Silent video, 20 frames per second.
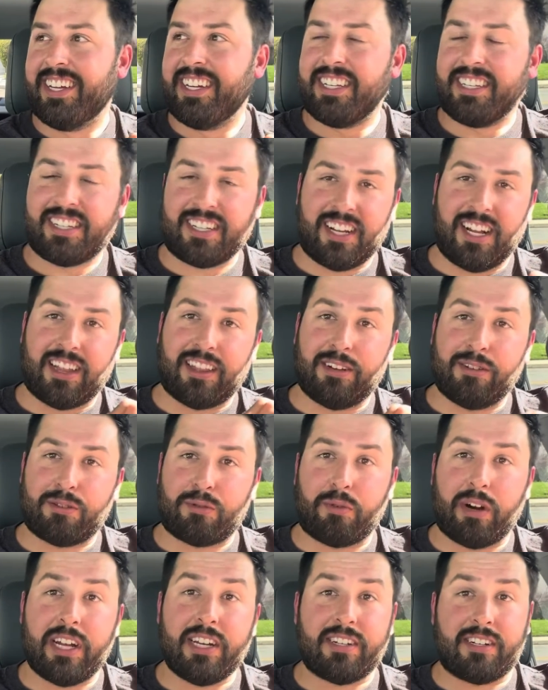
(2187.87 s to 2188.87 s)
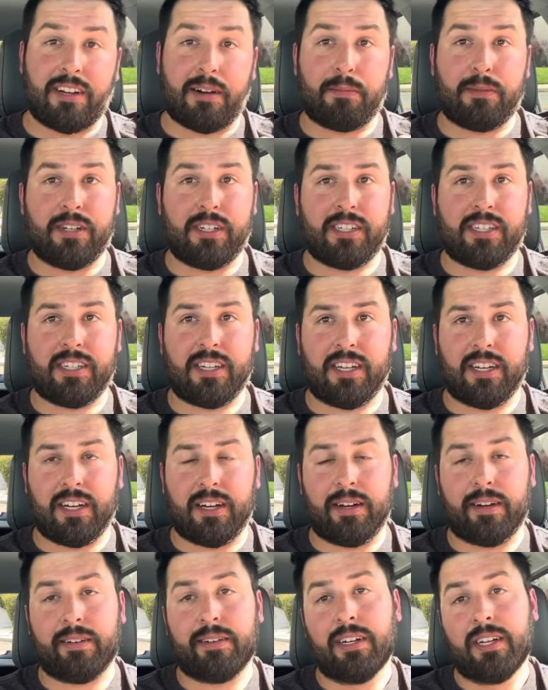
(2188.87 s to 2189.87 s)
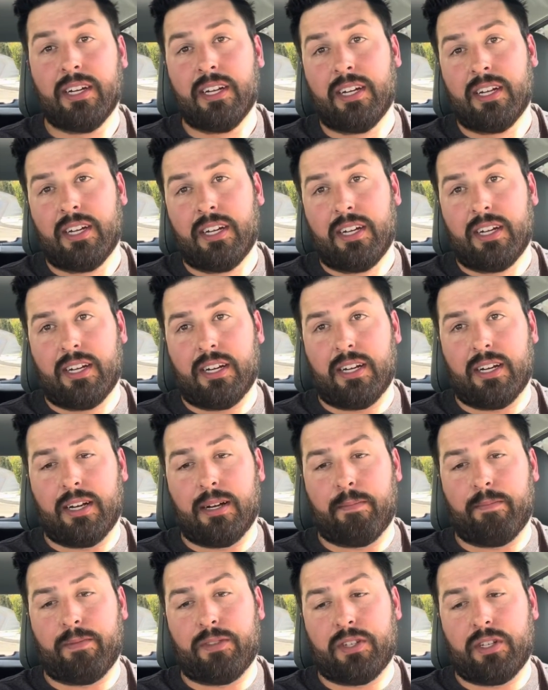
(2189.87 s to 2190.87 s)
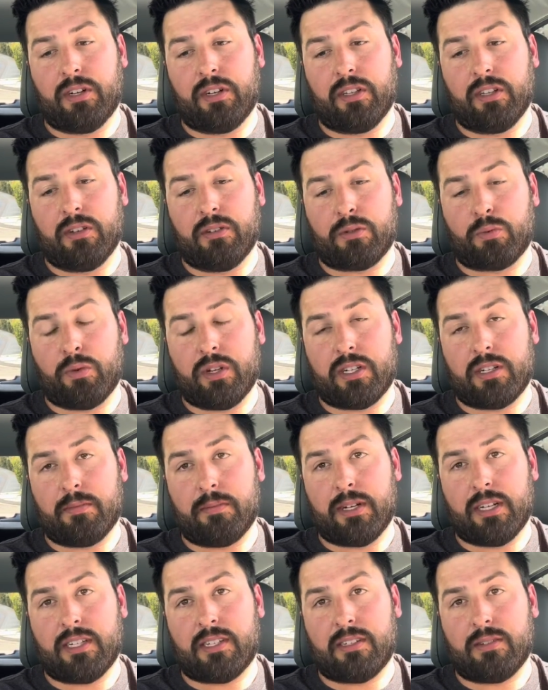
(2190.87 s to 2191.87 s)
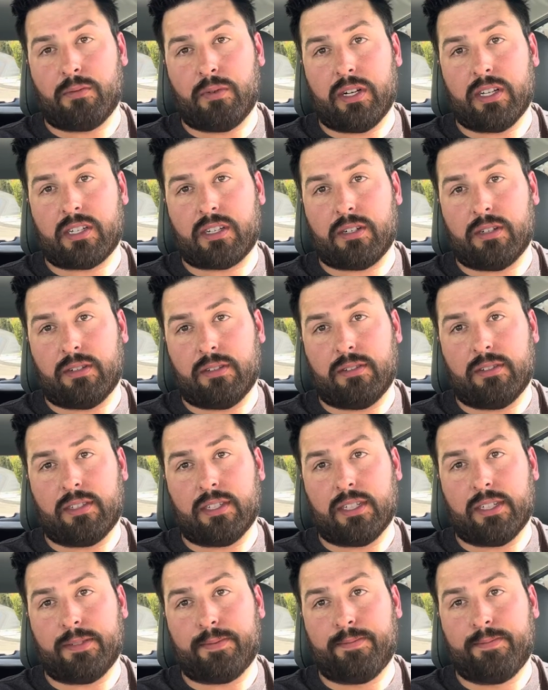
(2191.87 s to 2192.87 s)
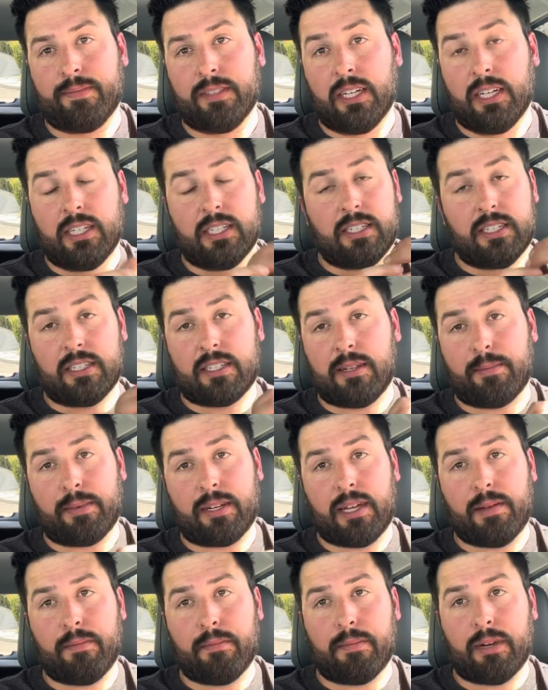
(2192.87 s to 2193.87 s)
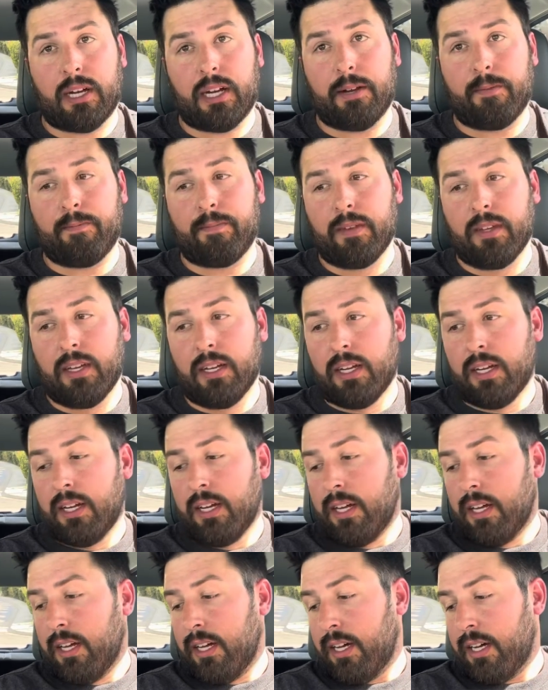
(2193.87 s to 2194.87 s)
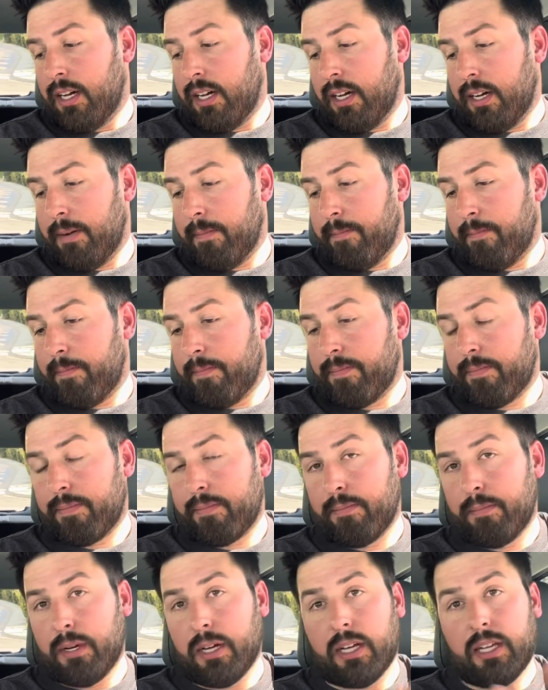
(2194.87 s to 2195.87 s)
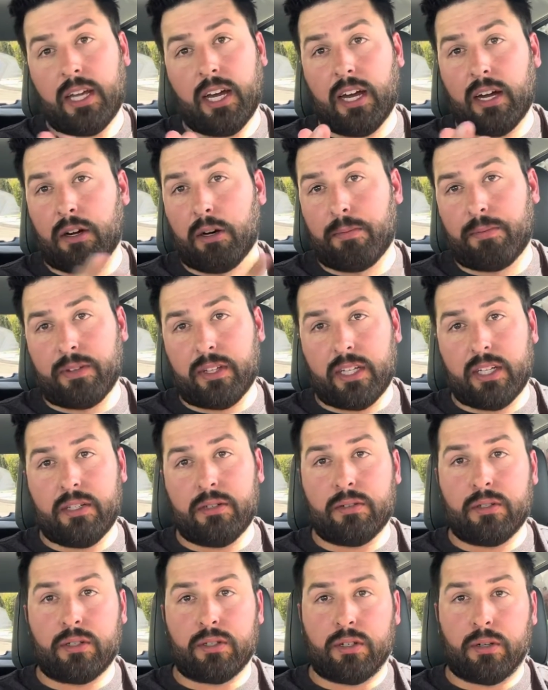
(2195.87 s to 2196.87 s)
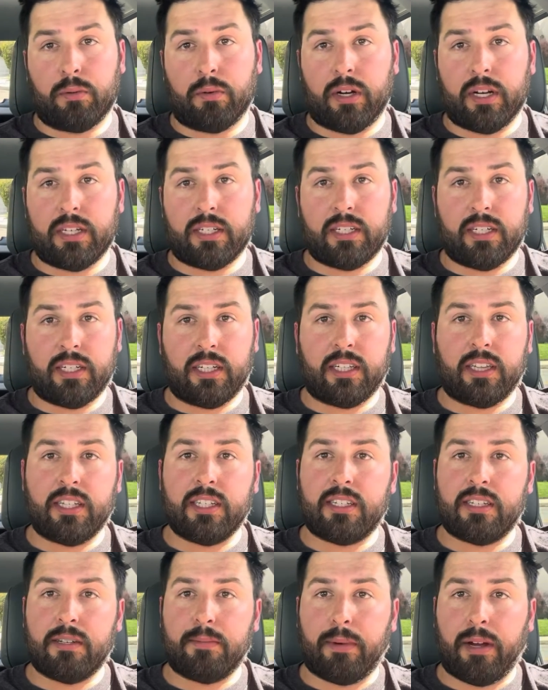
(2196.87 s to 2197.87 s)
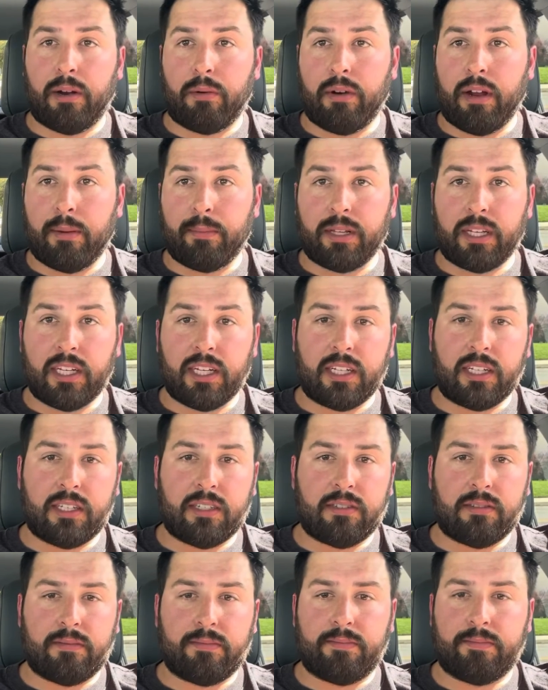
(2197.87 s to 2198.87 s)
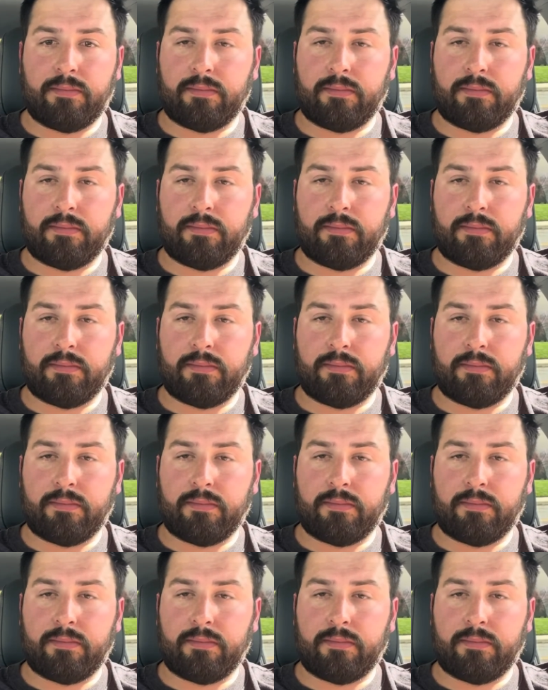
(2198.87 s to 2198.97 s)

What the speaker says: to get those range numbers during those winter months and when it's cold. So just something to keep in mind. But yeah, hopefully you enjoyed watching and listening to my rambling and